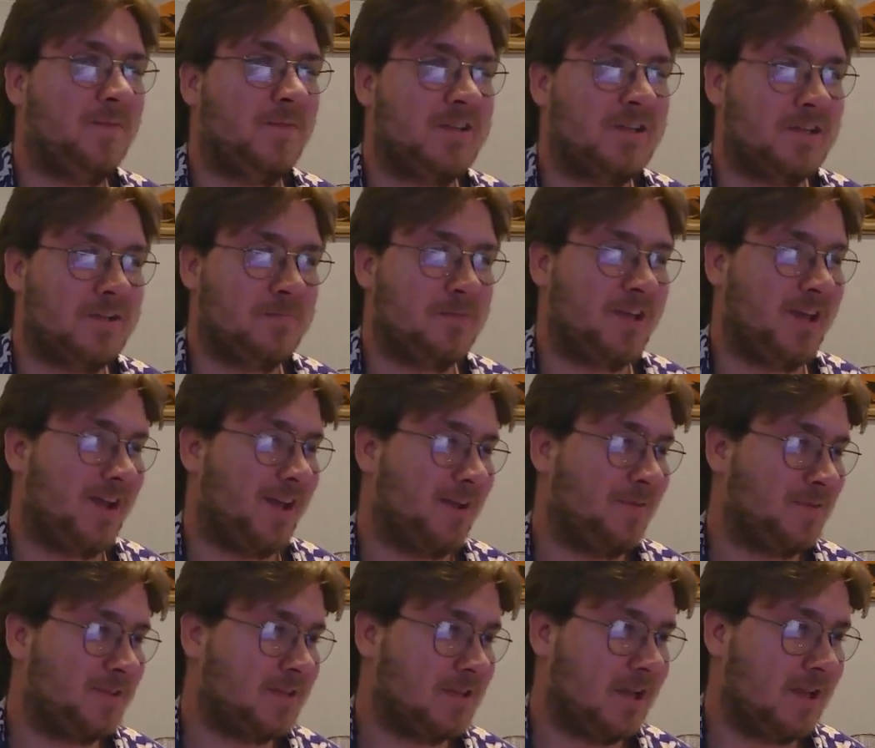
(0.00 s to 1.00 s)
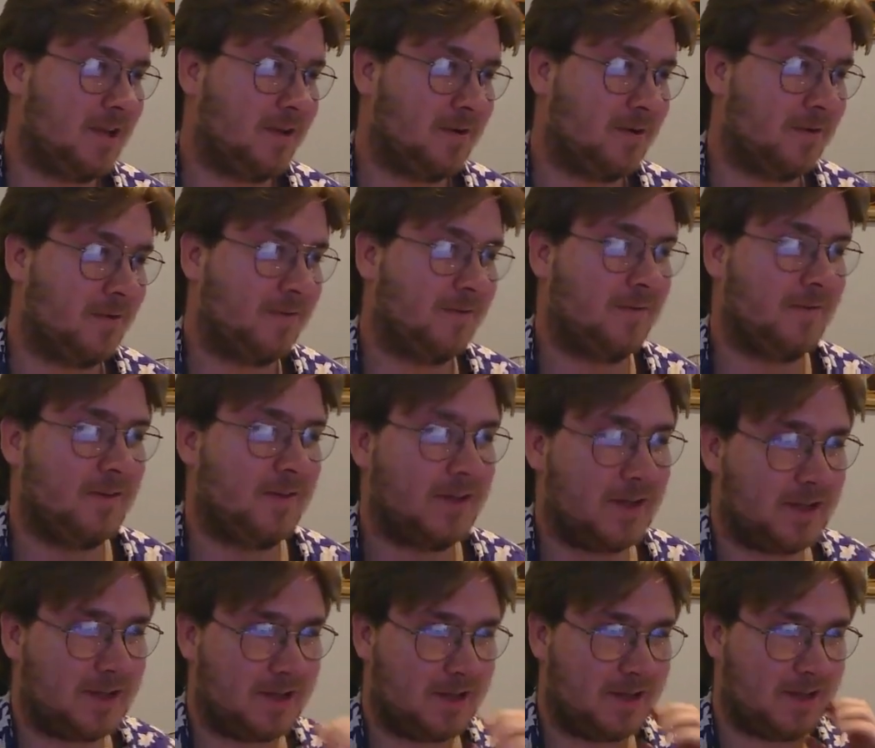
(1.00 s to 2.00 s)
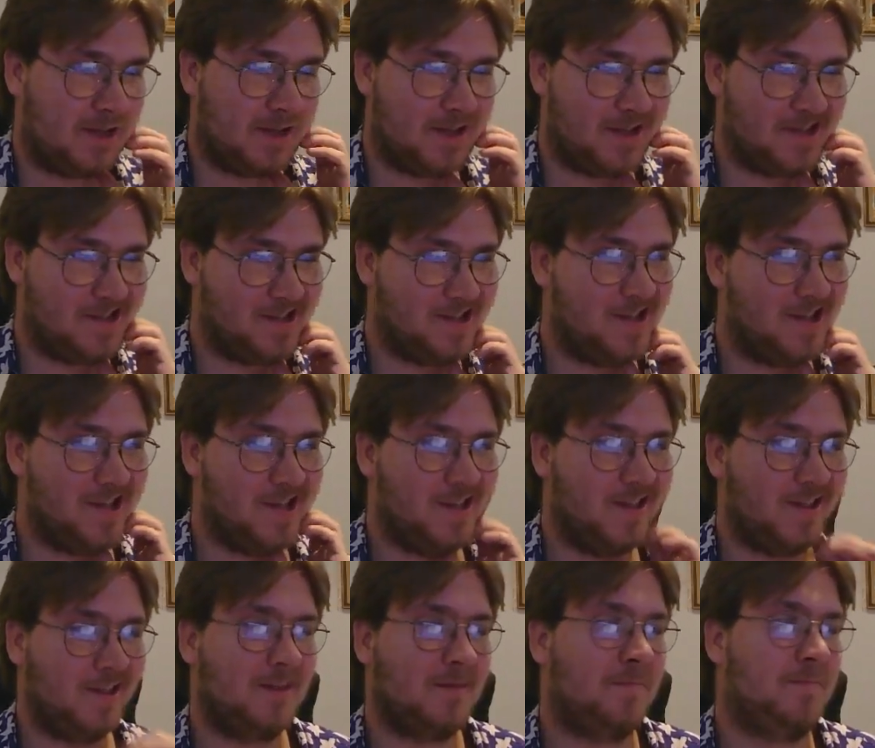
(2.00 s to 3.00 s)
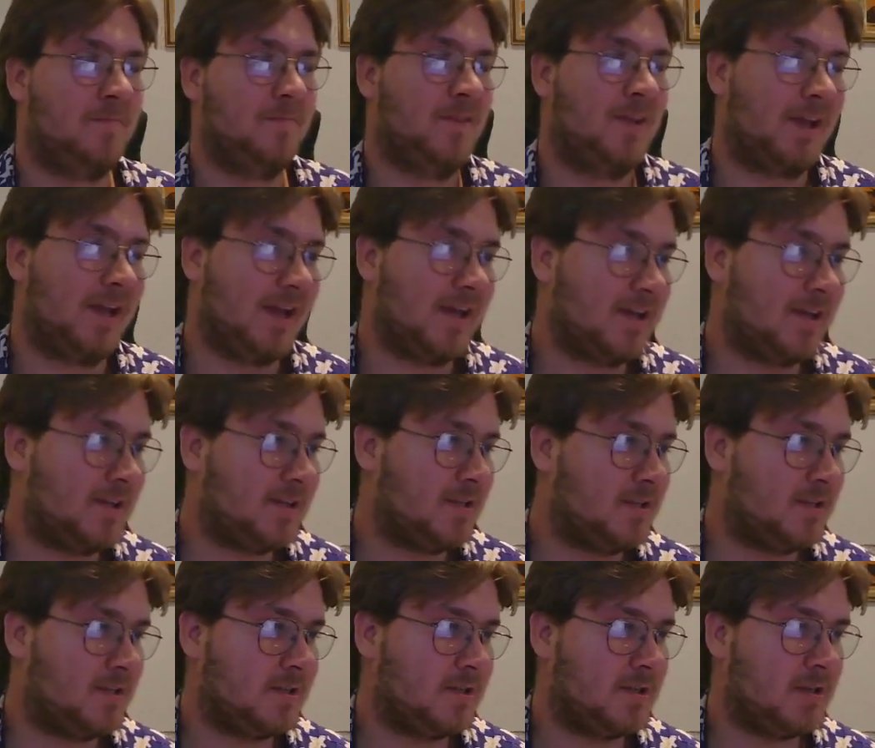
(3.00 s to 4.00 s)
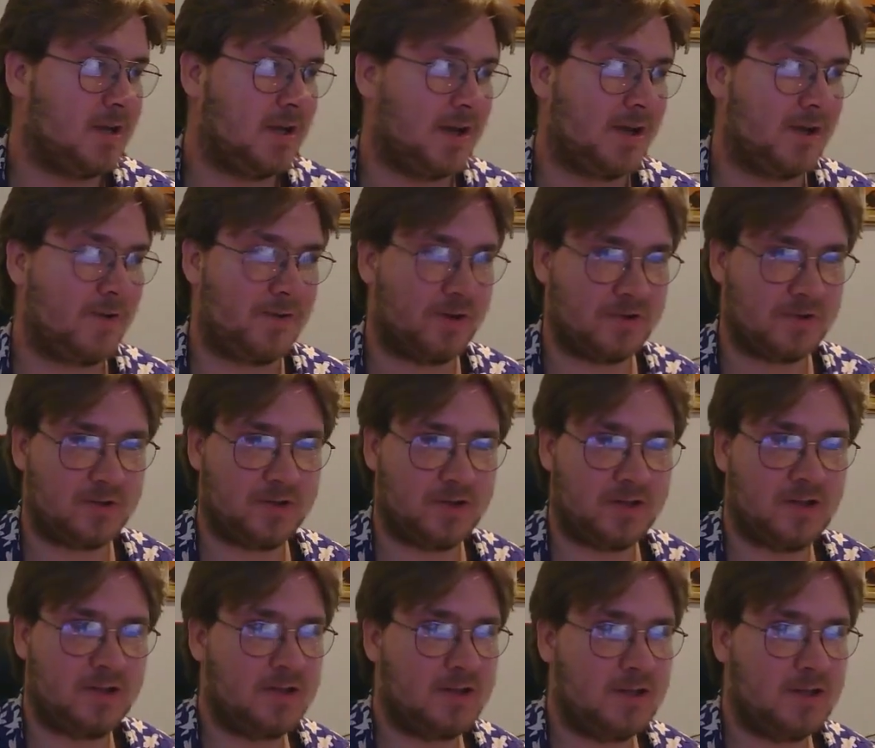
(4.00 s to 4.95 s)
Just being able to link off the negate ritual,